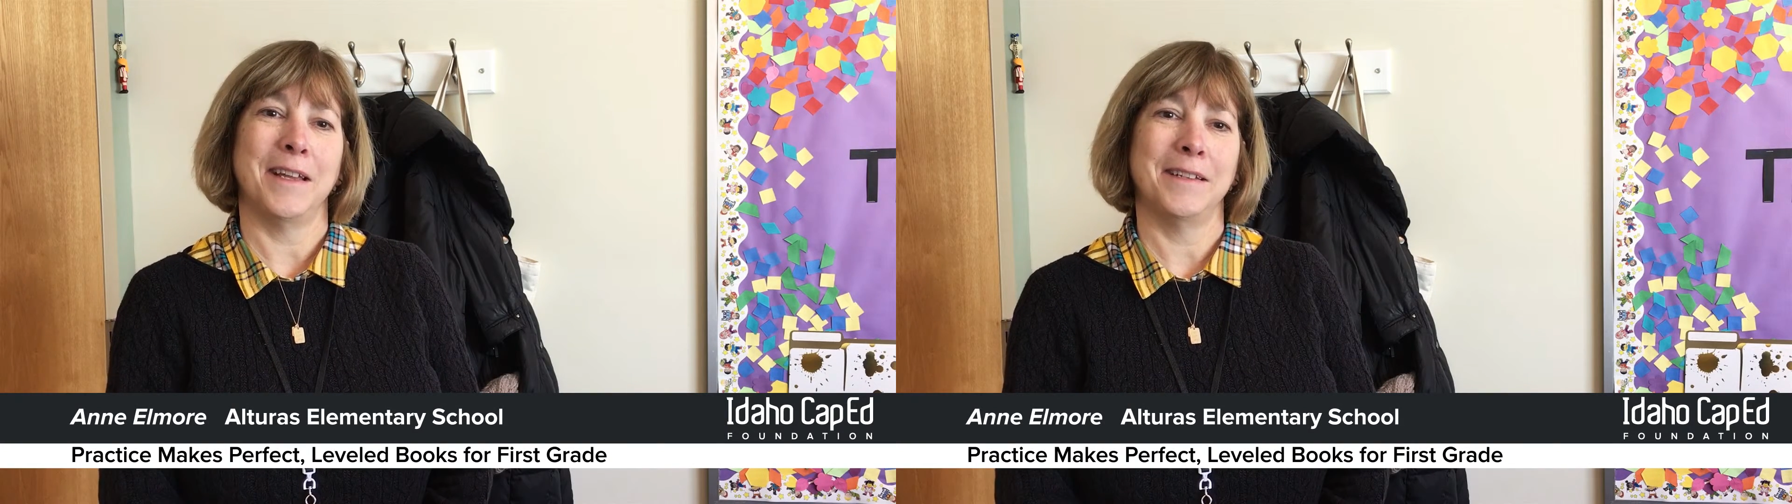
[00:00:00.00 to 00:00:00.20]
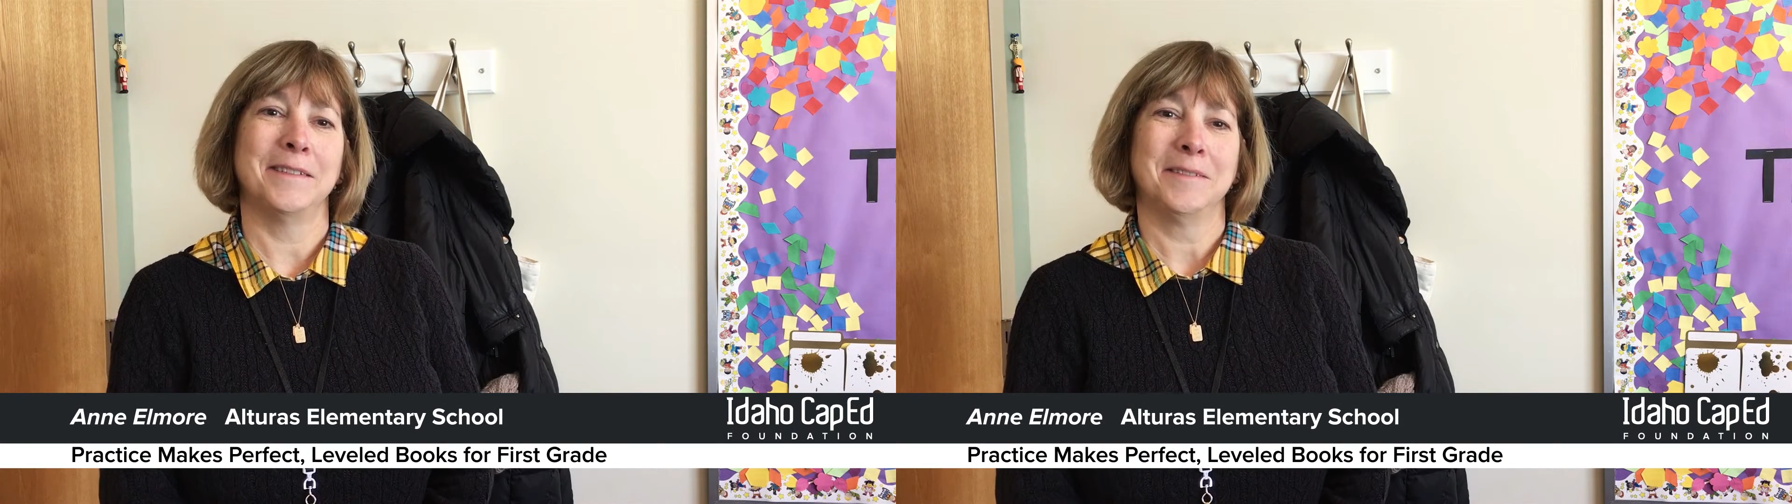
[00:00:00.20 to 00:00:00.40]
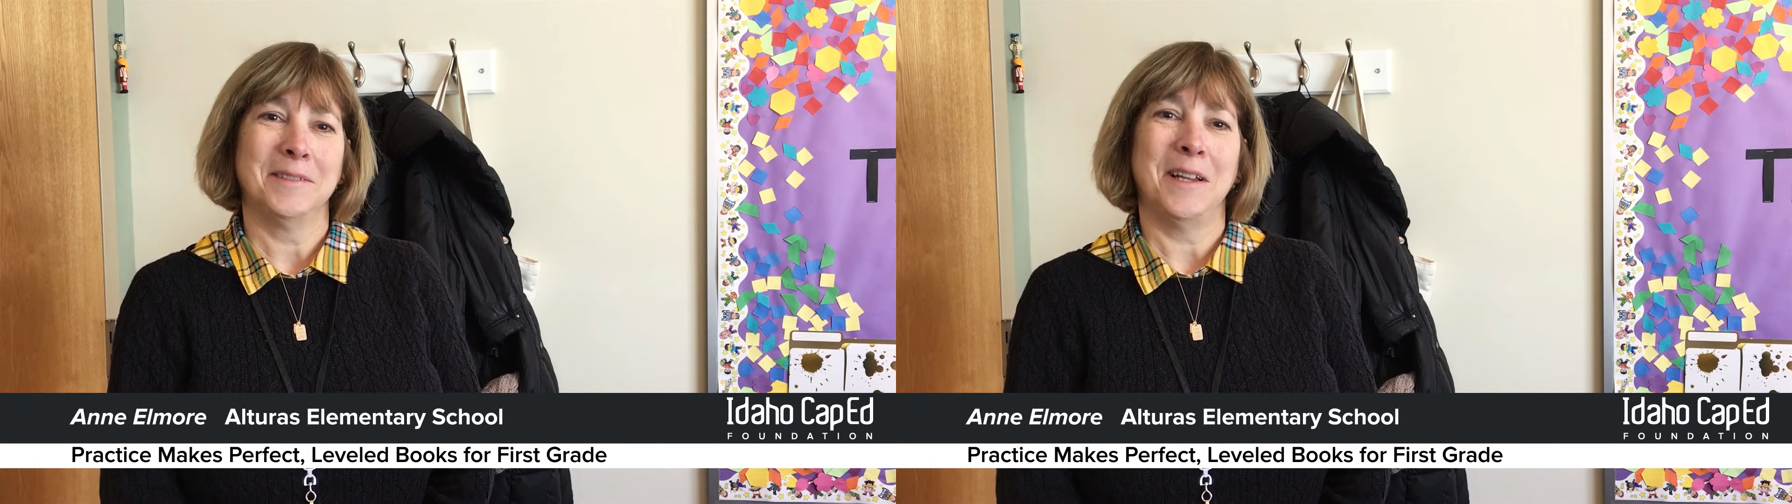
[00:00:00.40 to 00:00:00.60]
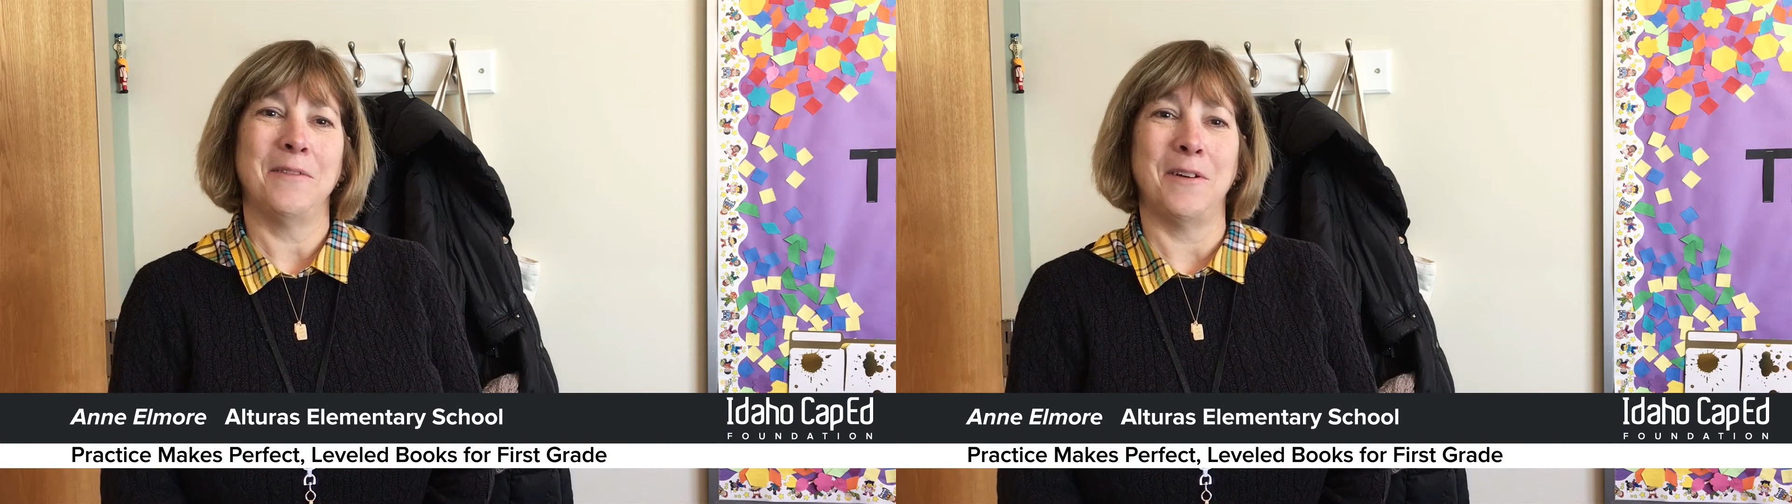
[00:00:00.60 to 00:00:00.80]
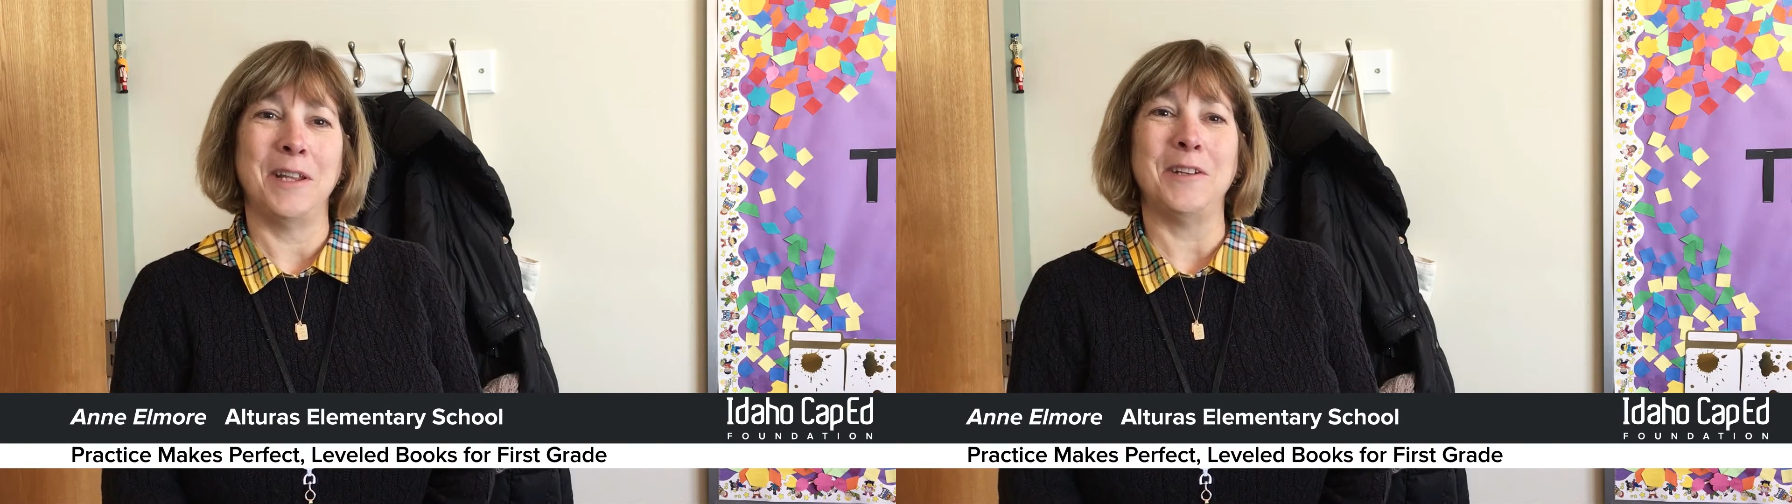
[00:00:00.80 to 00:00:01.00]
that.
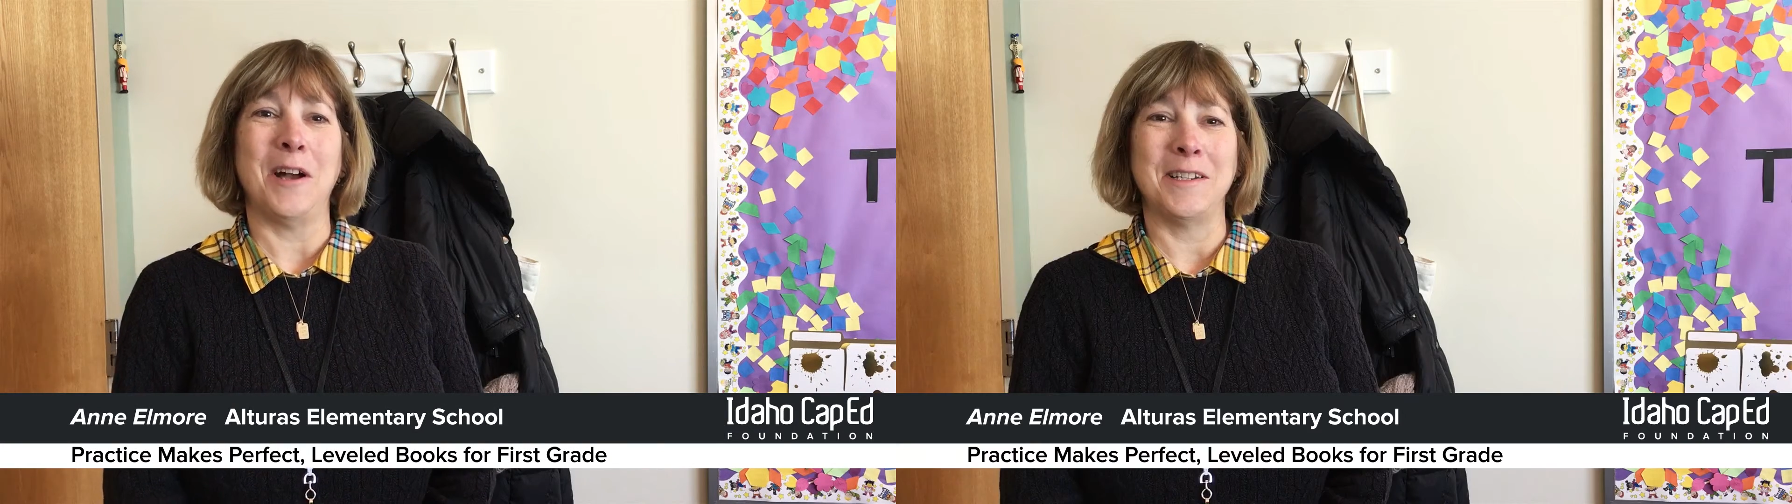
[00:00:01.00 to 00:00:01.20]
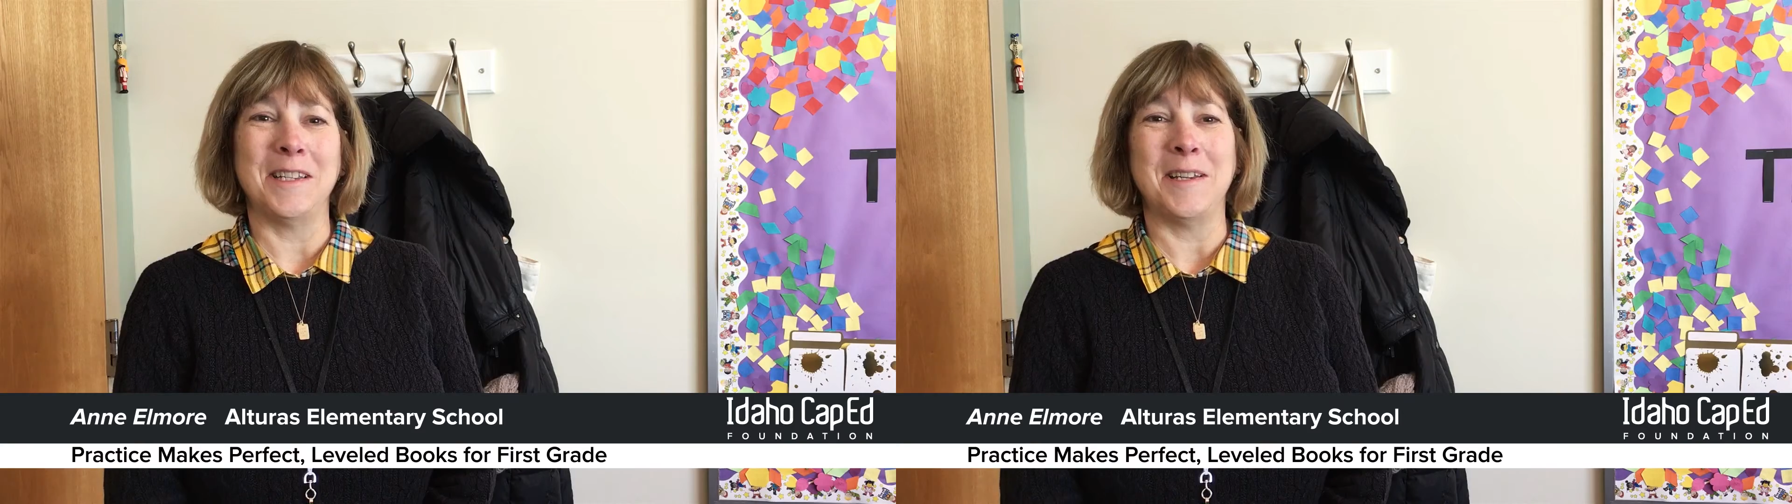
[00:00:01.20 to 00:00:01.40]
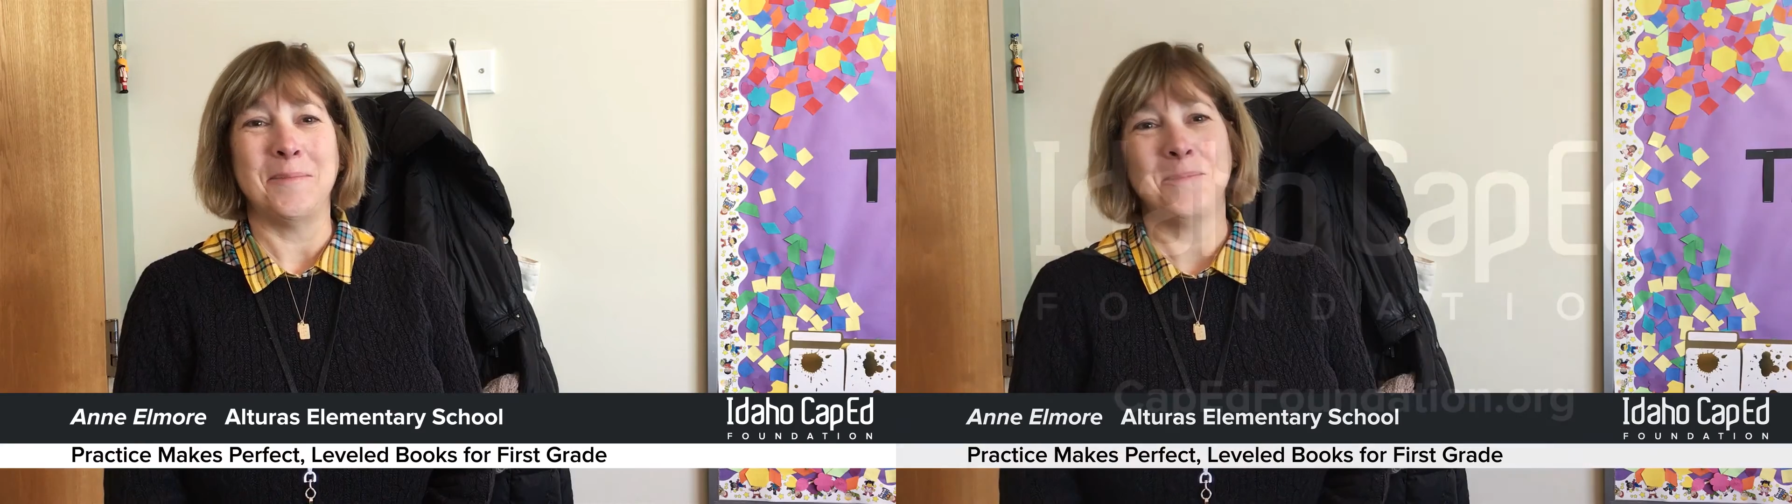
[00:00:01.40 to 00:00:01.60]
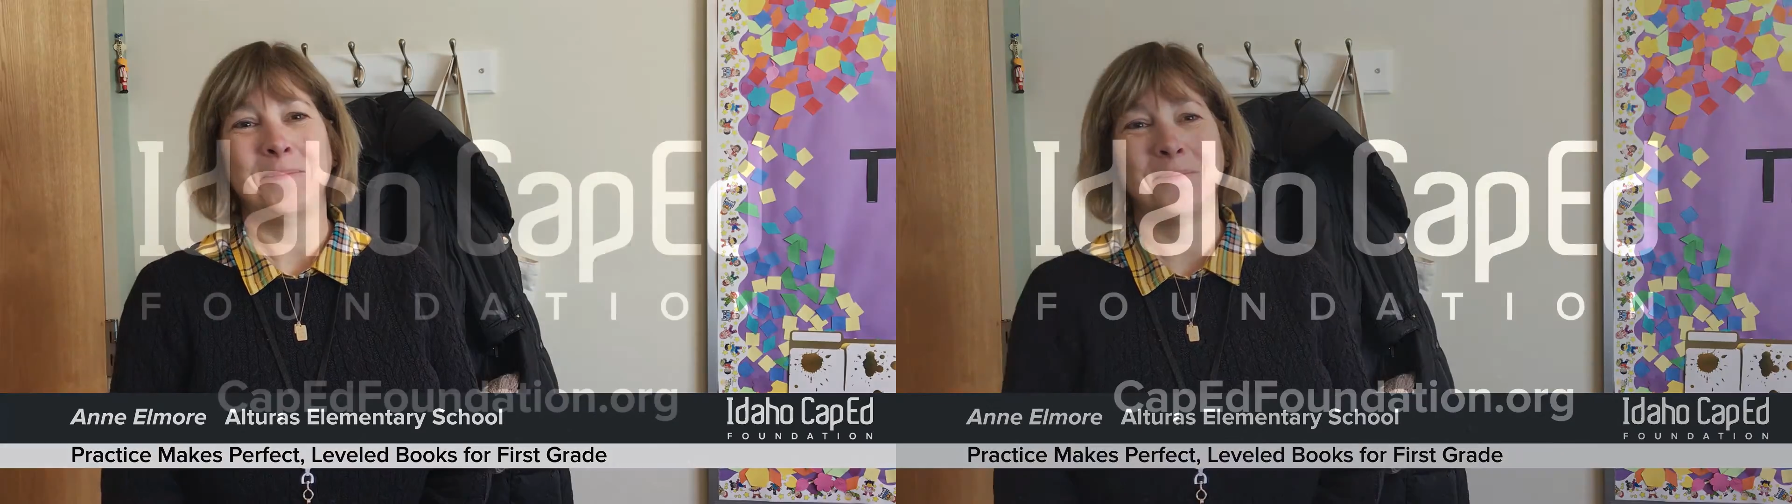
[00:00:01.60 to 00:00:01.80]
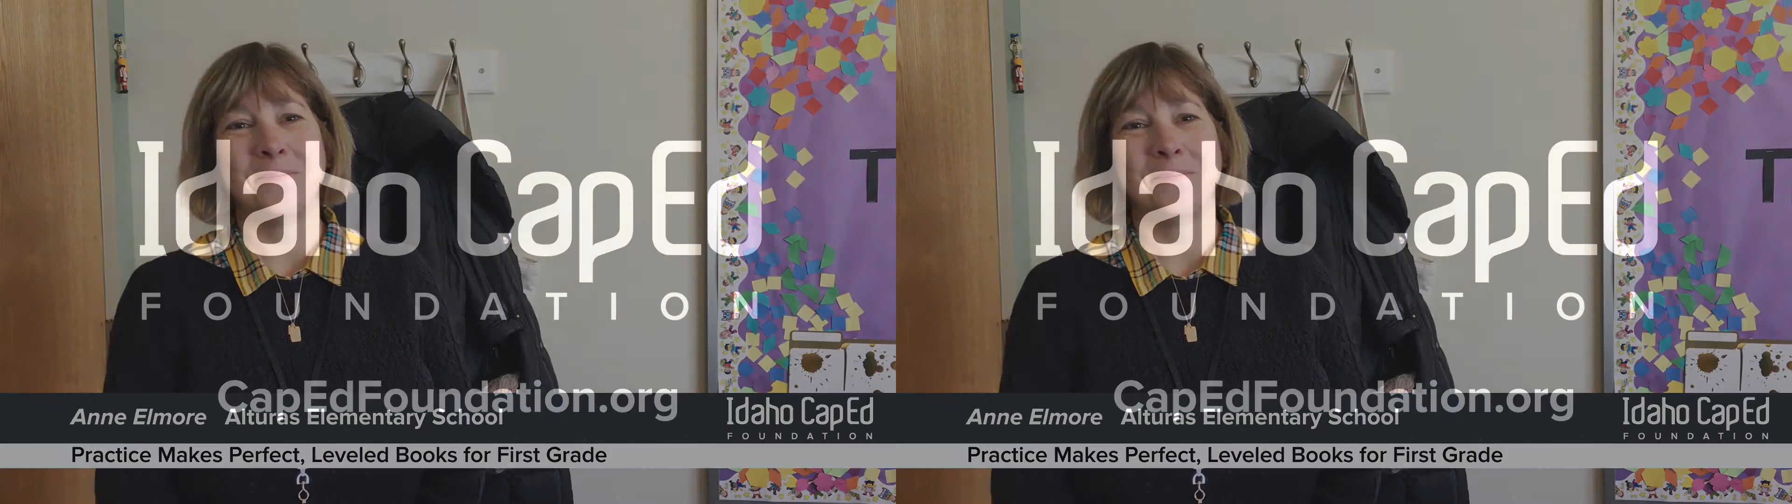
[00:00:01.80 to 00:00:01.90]
I've already talked to them.